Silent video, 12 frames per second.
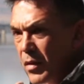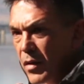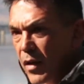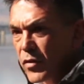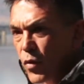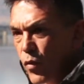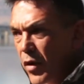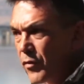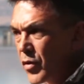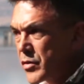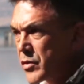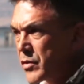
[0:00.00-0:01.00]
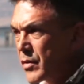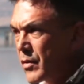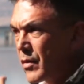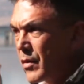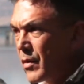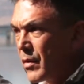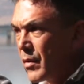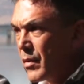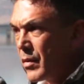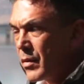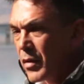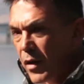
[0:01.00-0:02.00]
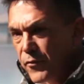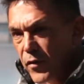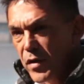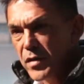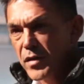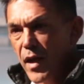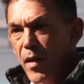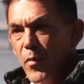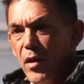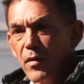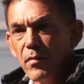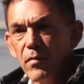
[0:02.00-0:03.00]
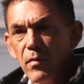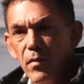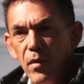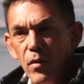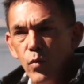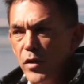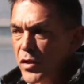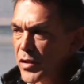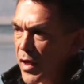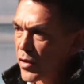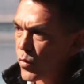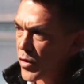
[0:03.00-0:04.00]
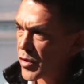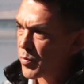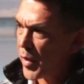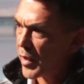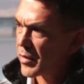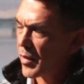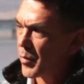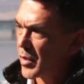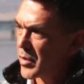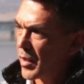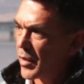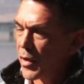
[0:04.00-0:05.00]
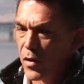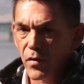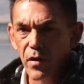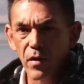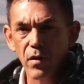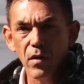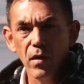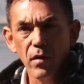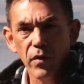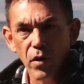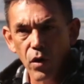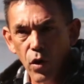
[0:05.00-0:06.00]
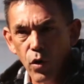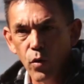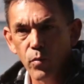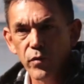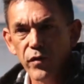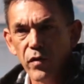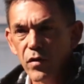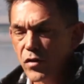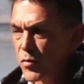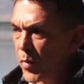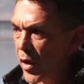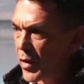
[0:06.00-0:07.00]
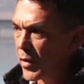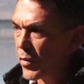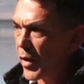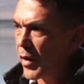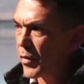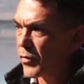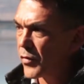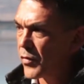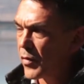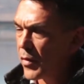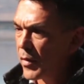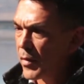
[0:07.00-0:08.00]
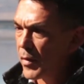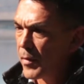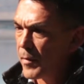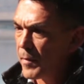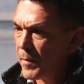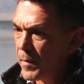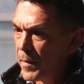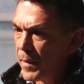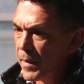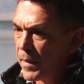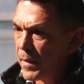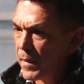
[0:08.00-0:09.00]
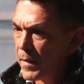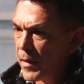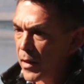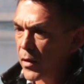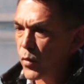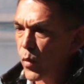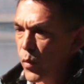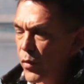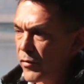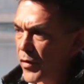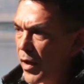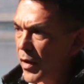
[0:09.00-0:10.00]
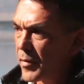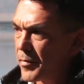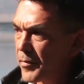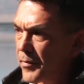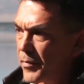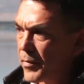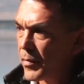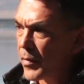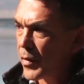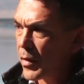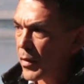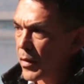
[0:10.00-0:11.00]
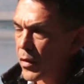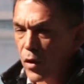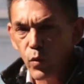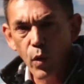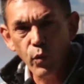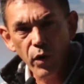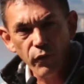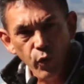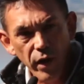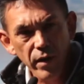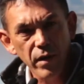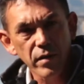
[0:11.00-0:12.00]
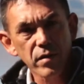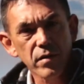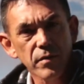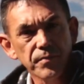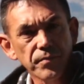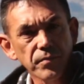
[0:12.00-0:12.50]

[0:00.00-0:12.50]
Not the rivers. Not for the salmon. We just had to respect them and take care of their homes and their spawning grounds. And look what we've done. Look what we've witnessed.